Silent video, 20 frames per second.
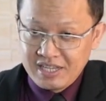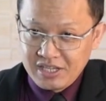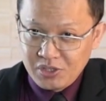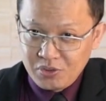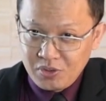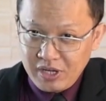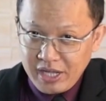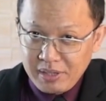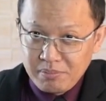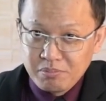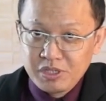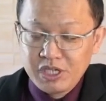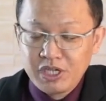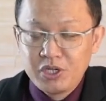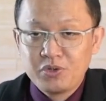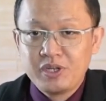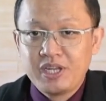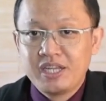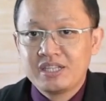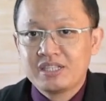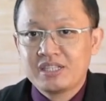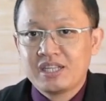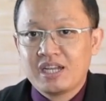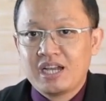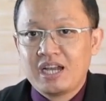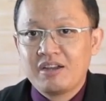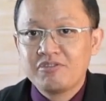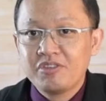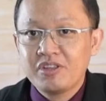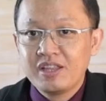You label your data.
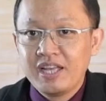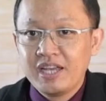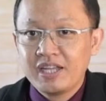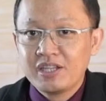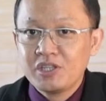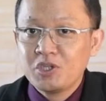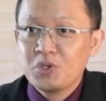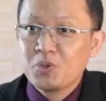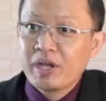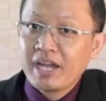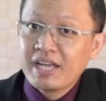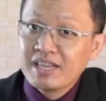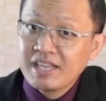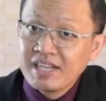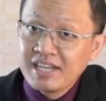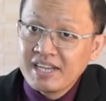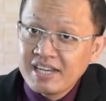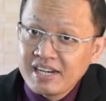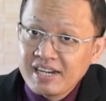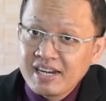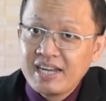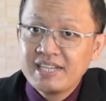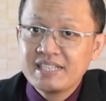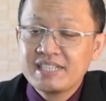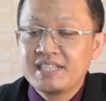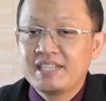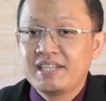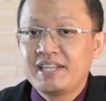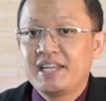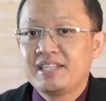After that, you
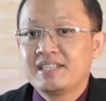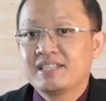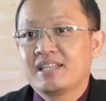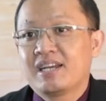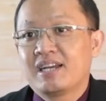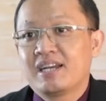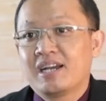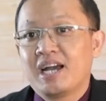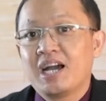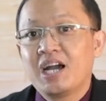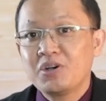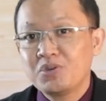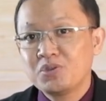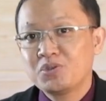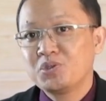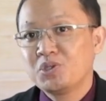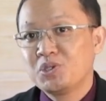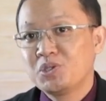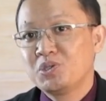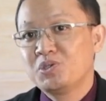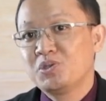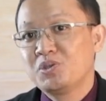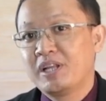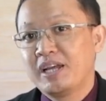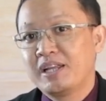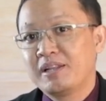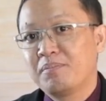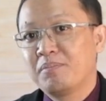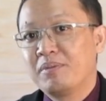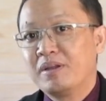categorize the data. How do you do
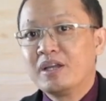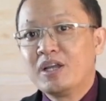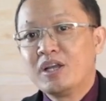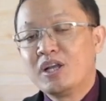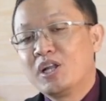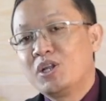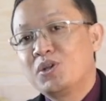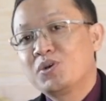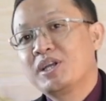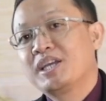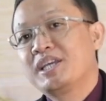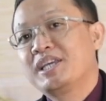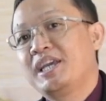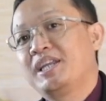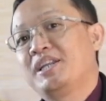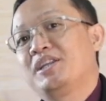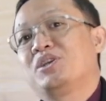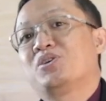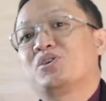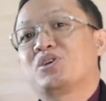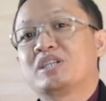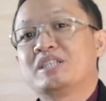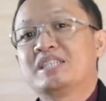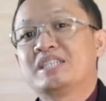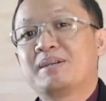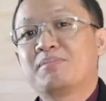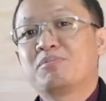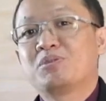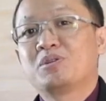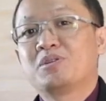that? Look again, your
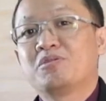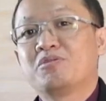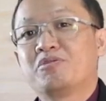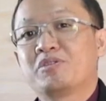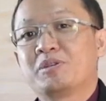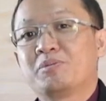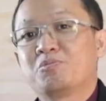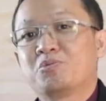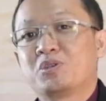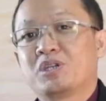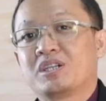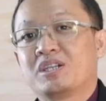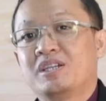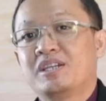conceptual framework.